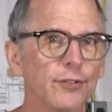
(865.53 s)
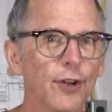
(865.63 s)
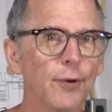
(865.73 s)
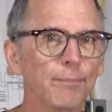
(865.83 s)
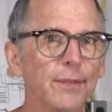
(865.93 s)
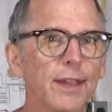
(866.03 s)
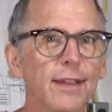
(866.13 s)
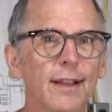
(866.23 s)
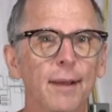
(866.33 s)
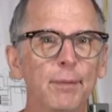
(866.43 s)
So
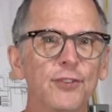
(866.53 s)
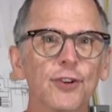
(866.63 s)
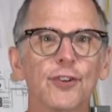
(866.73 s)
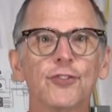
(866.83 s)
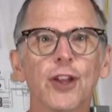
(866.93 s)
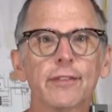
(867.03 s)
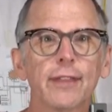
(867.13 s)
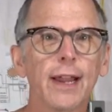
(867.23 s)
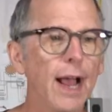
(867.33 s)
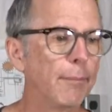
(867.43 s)
uh, be sure to check
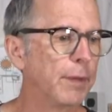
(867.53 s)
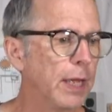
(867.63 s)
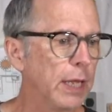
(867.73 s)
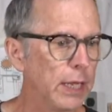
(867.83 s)
that out.